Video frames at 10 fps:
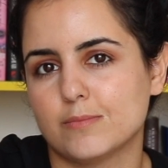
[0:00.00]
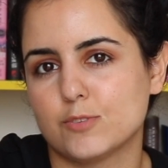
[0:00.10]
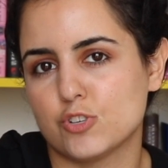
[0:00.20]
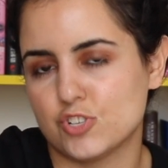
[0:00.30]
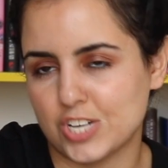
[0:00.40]

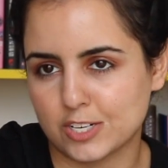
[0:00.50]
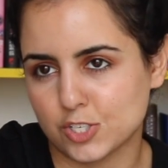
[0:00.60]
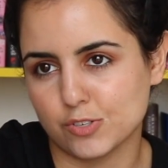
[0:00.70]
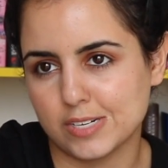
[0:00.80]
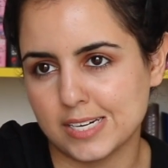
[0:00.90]

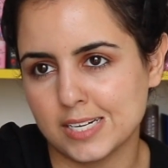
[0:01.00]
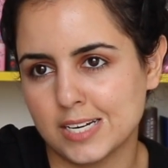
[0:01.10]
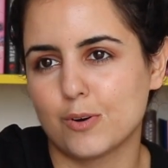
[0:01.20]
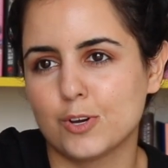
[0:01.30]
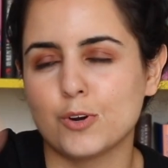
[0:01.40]
trajectory
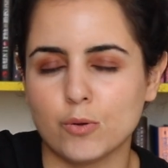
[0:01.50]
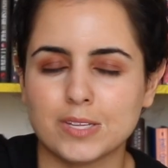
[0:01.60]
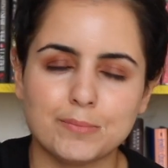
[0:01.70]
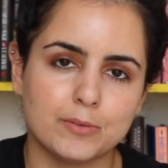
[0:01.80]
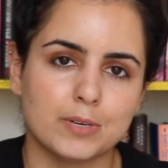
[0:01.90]
could
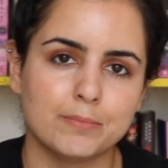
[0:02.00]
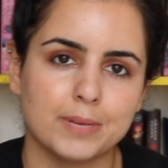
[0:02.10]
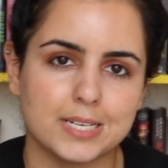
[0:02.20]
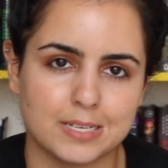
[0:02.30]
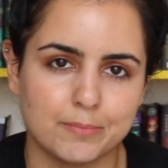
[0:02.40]
only be written
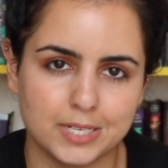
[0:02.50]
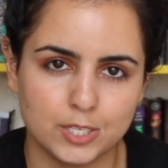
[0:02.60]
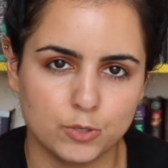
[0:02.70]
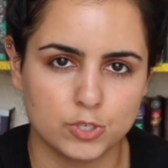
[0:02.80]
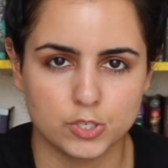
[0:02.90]
by somebody
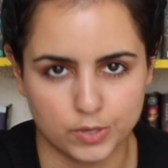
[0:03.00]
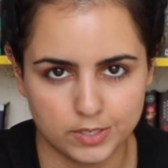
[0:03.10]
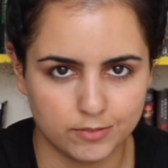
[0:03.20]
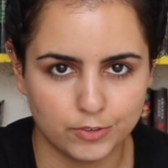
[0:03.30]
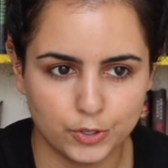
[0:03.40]
who sort
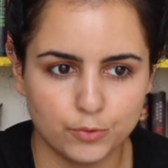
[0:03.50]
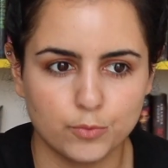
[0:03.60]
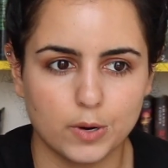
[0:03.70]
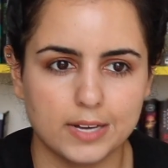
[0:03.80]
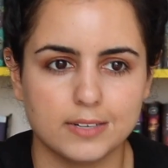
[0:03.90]
of knew
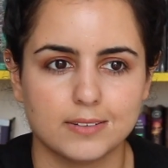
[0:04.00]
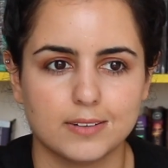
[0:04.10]
what